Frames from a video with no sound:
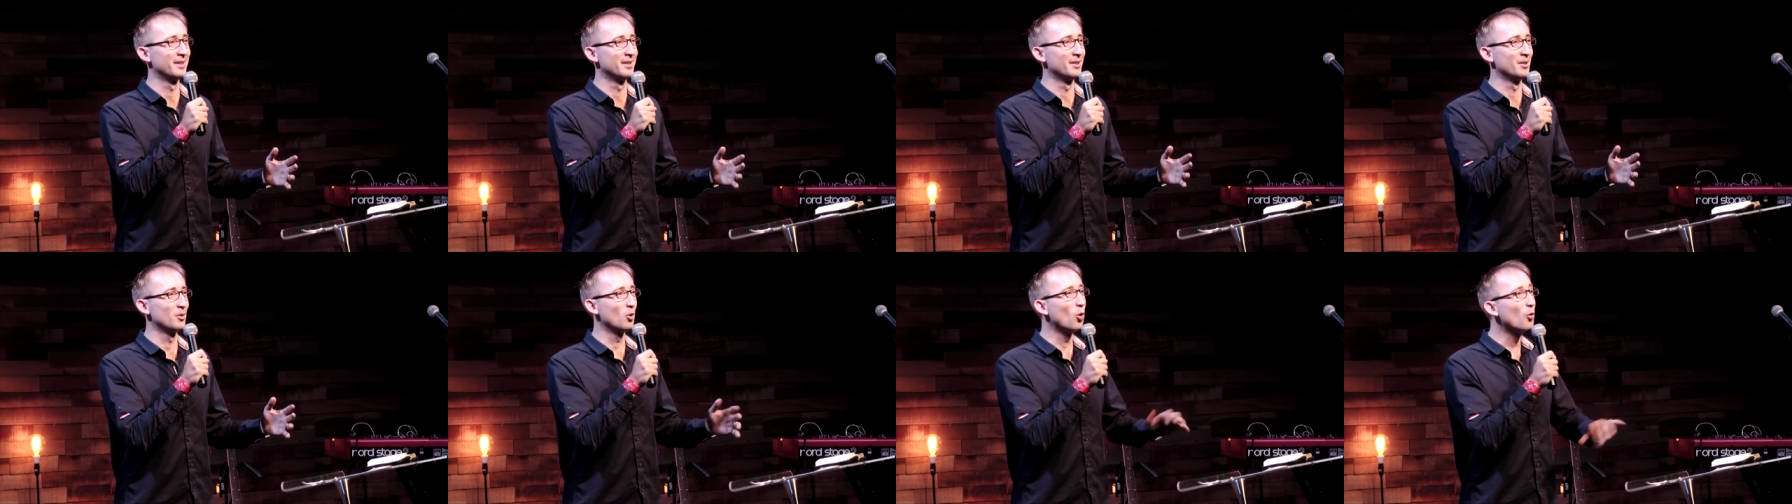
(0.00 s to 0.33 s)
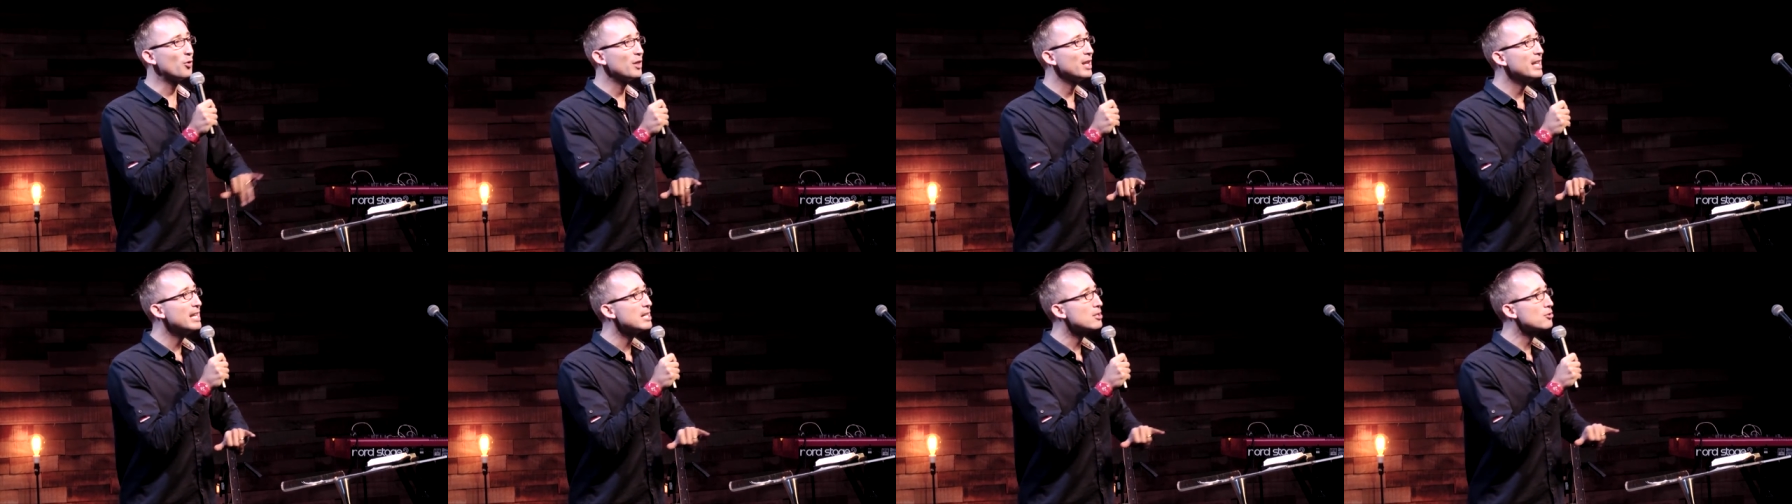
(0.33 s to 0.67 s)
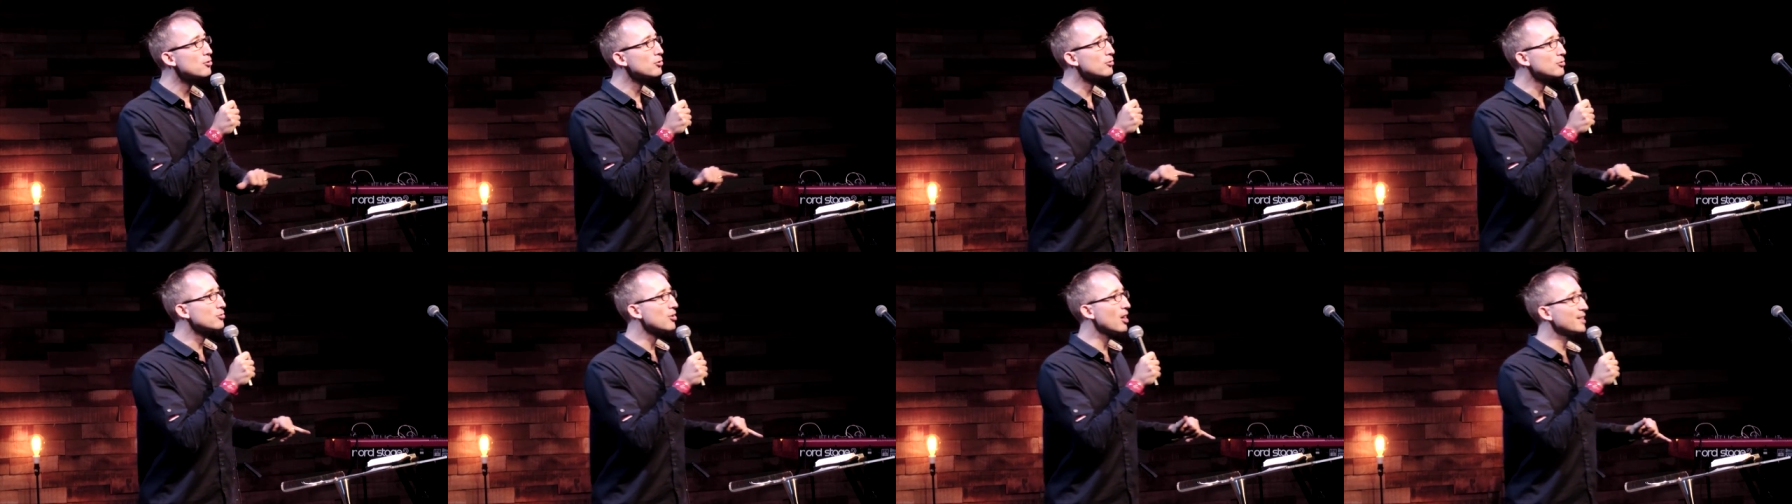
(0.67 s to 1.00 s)
Or the literal
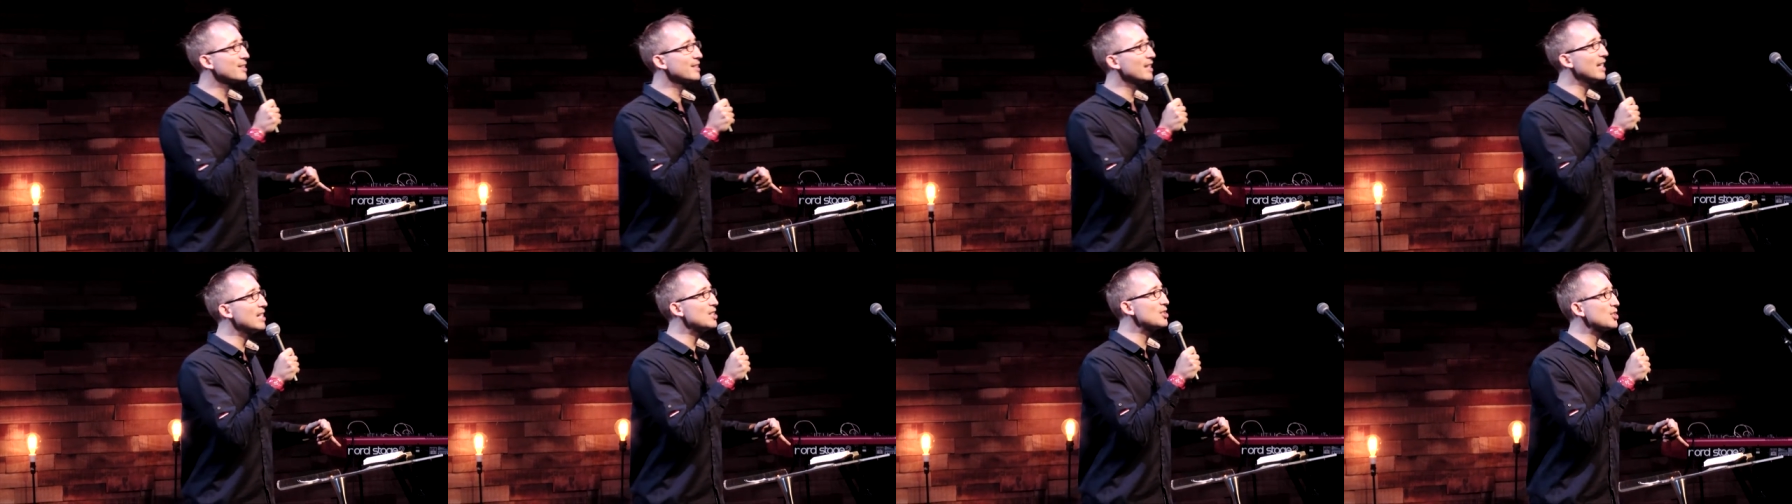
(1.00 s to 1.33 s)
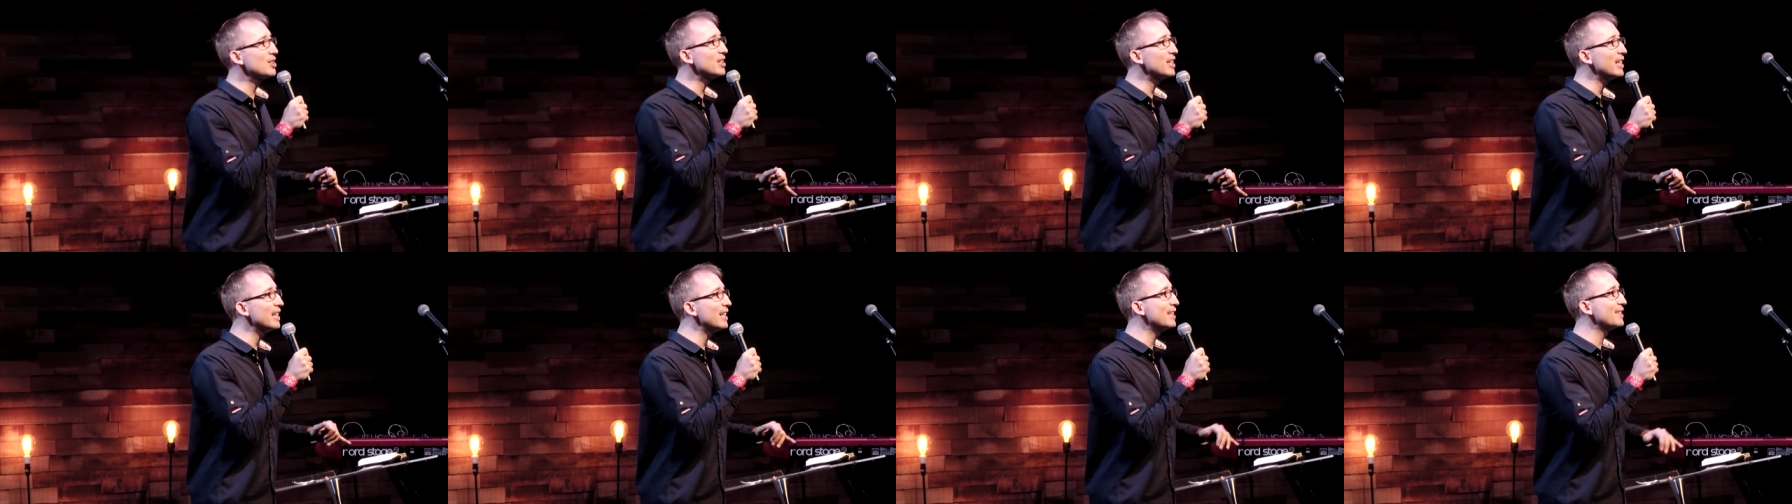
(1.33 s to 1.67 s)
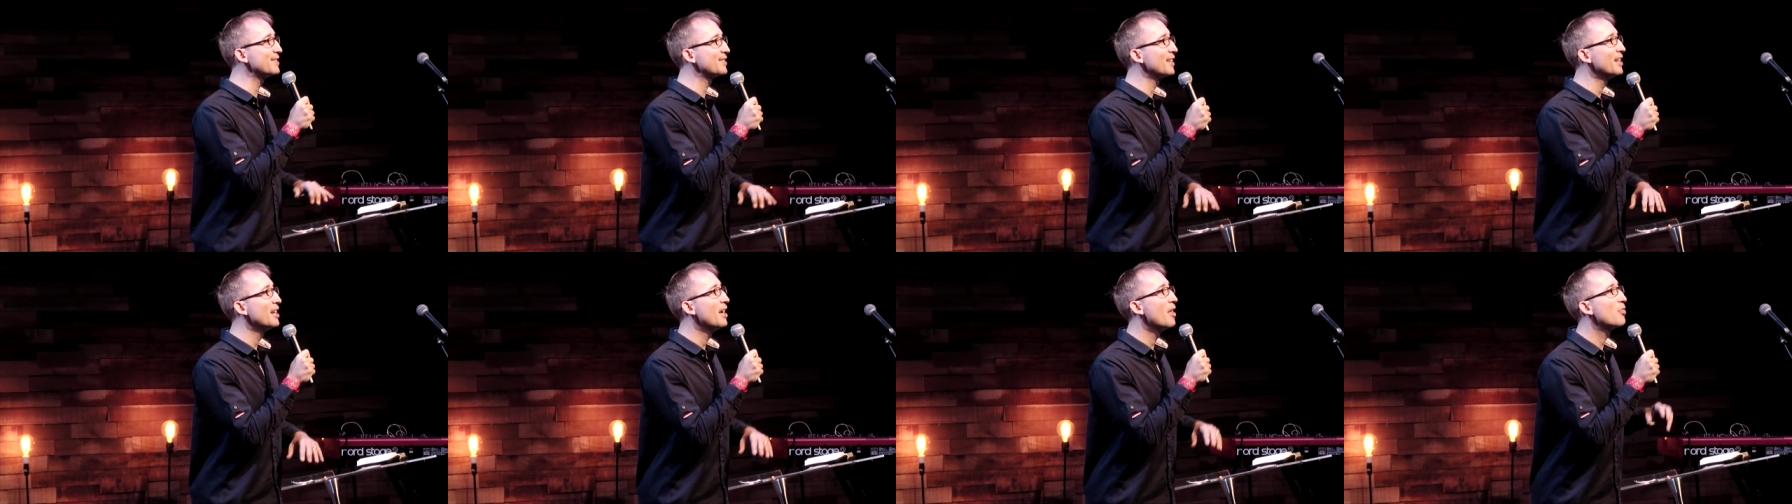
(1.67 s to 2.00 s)
translation is,
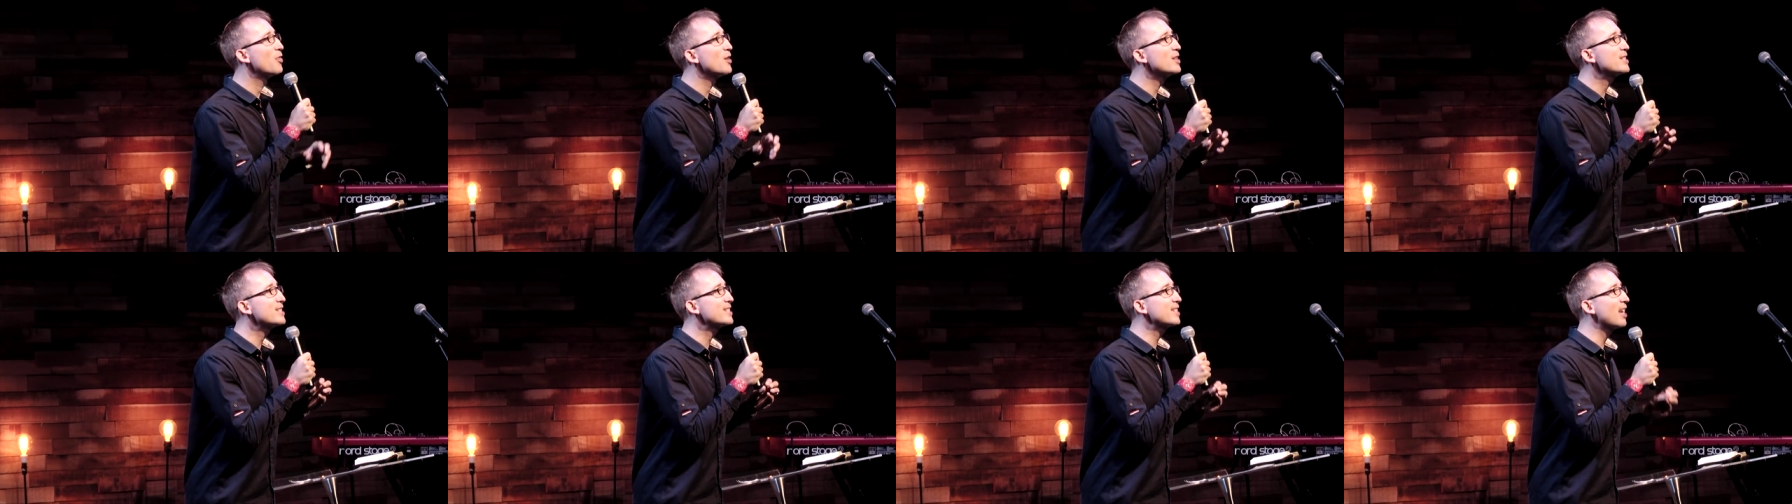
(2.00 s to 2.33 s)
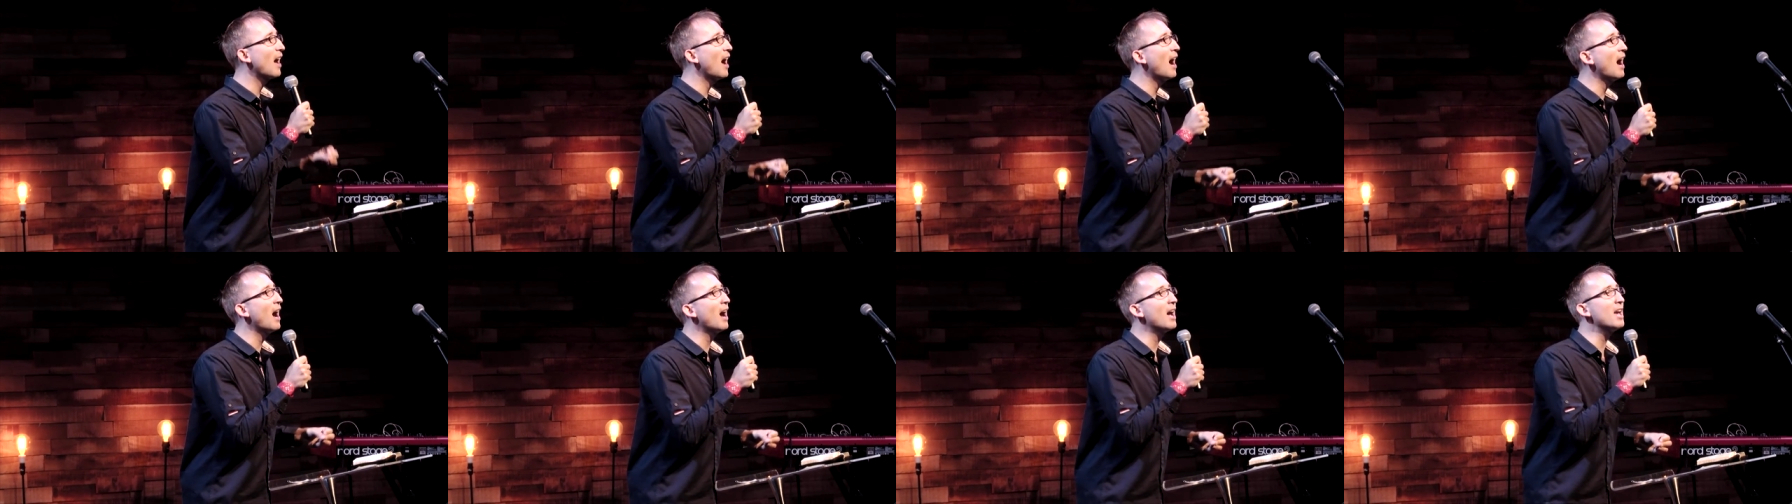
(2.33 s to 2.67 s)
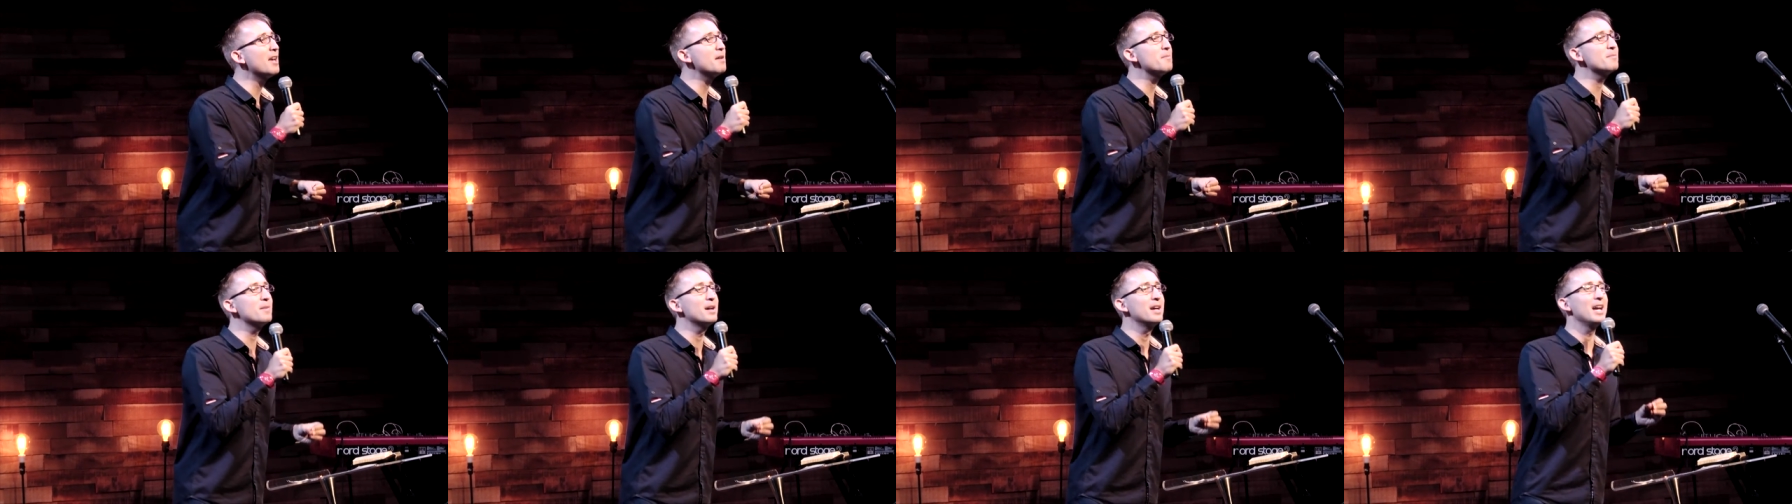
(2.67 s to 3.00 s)
the
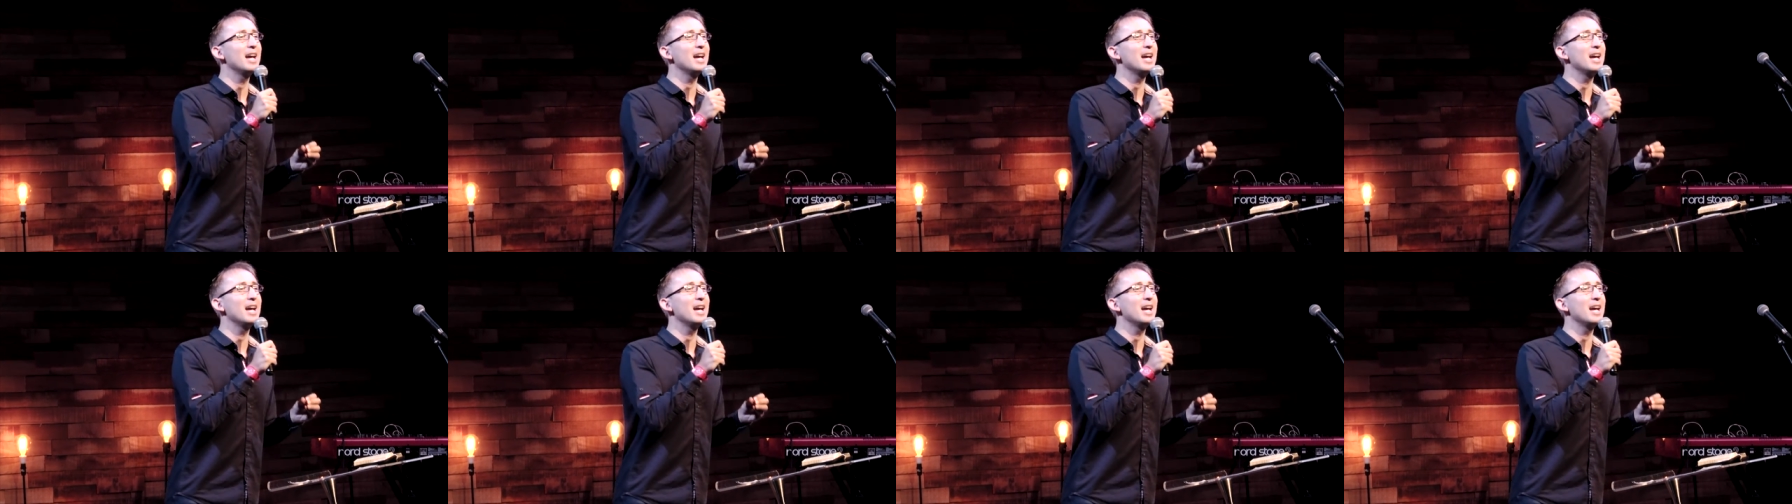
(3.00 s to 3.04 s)
time